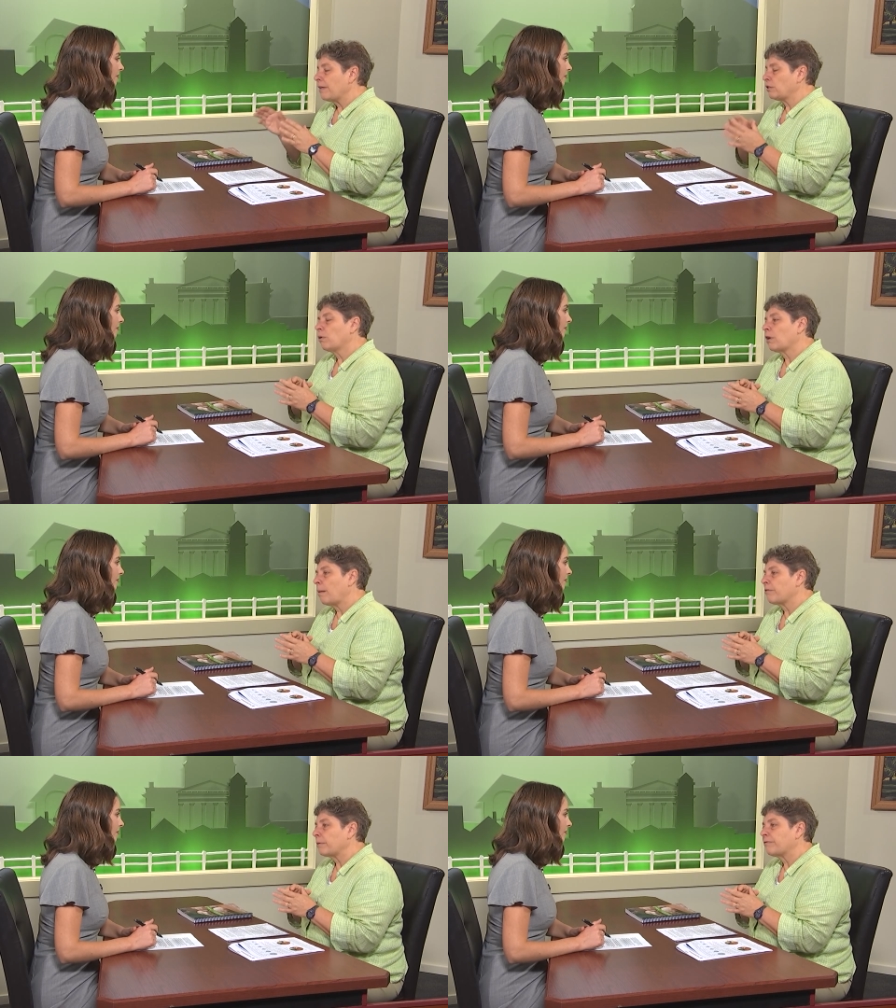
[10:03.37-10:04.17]
that don't
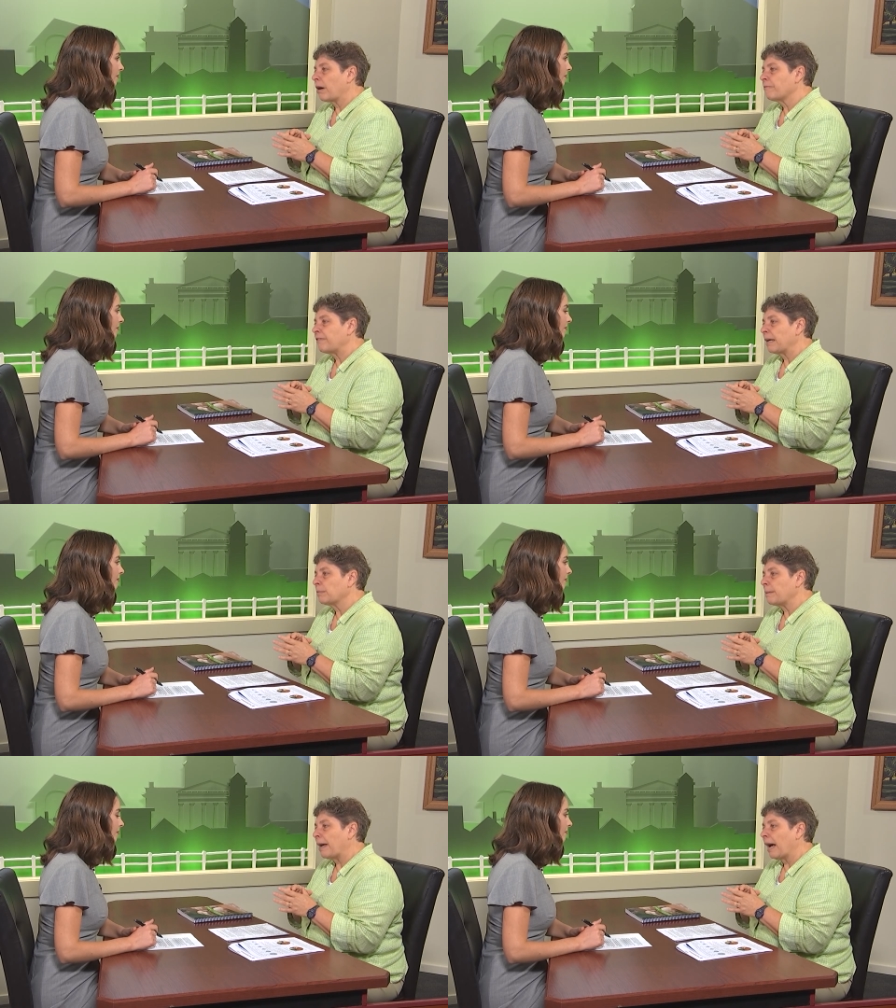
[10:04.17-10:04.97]
come from a farm
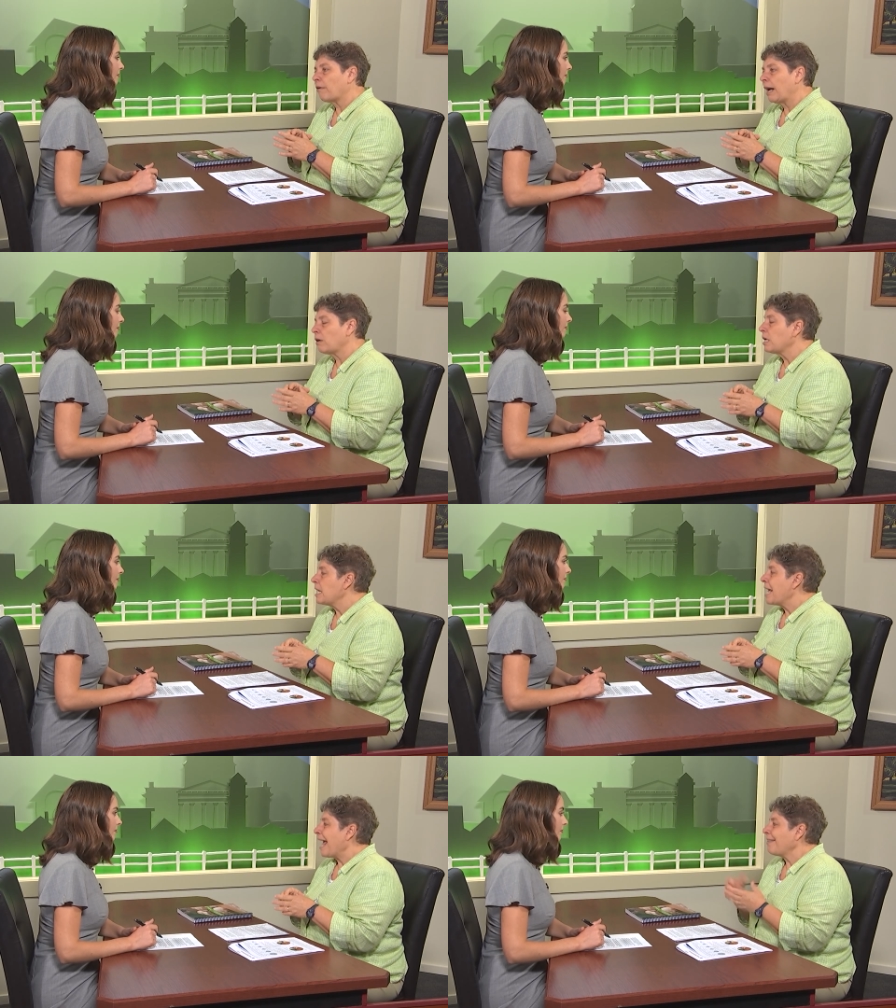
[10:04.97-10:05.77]
family background
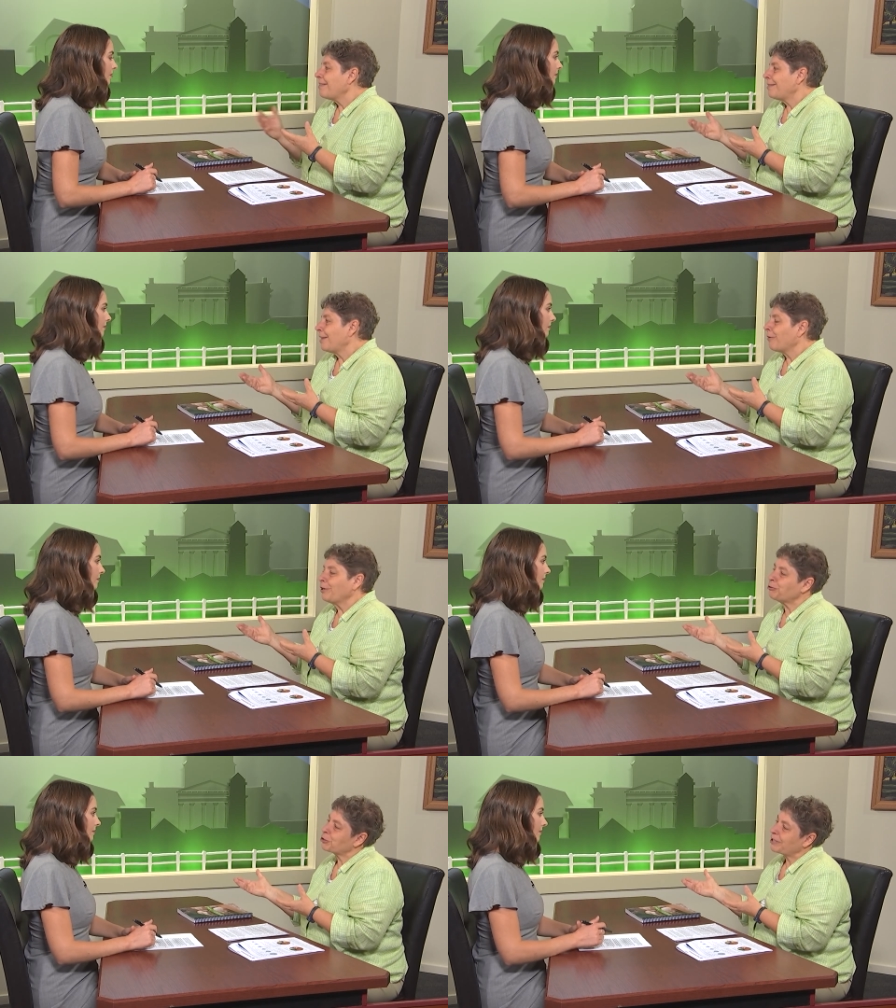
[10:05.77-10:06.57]
and they're
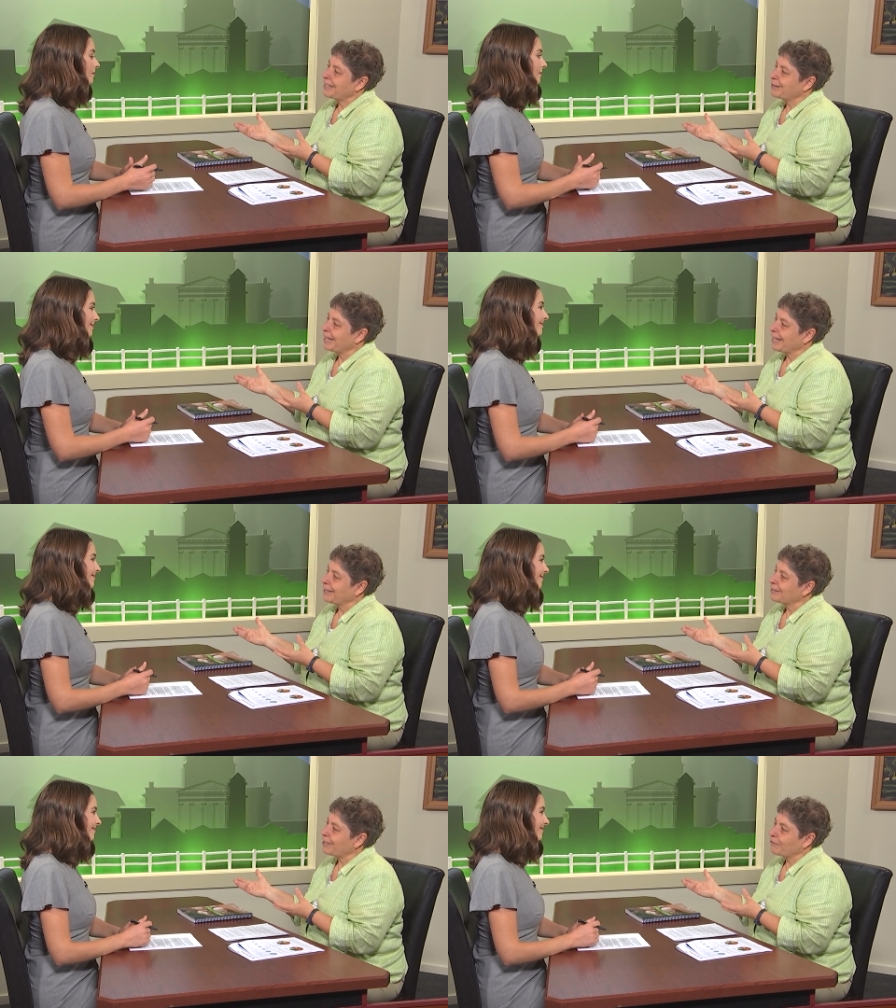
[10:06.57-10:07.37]
interested in,
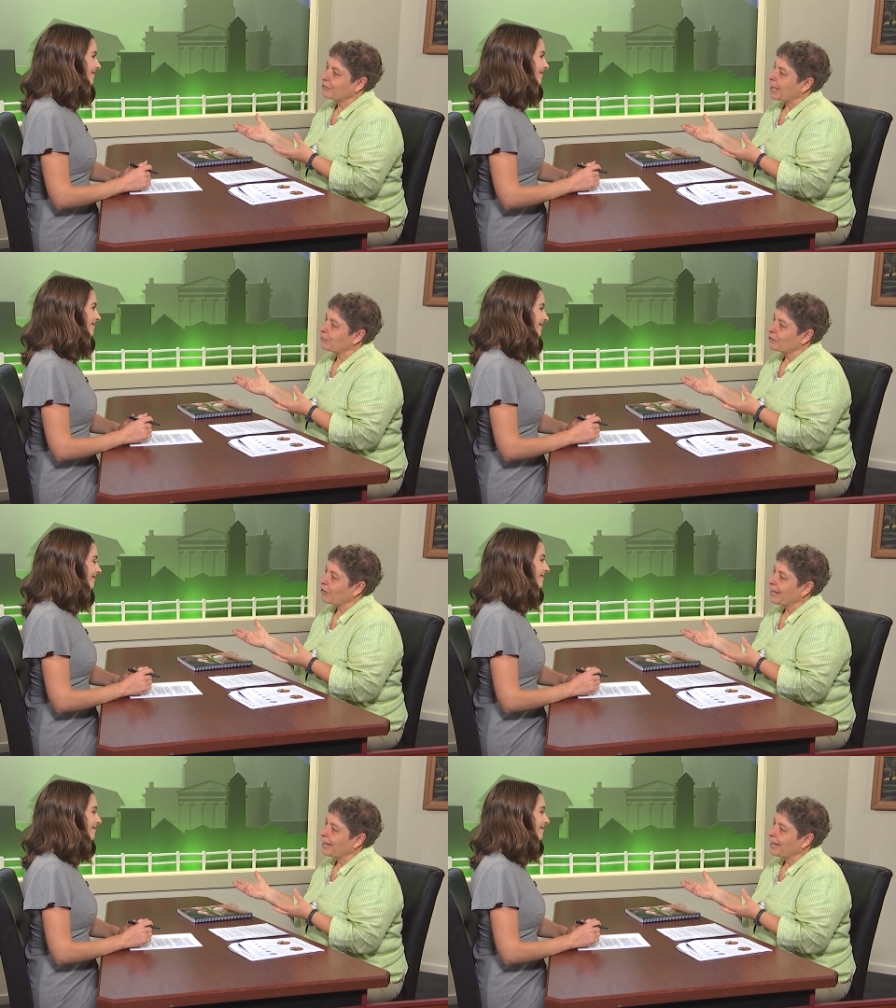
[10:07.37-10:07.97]
in different types of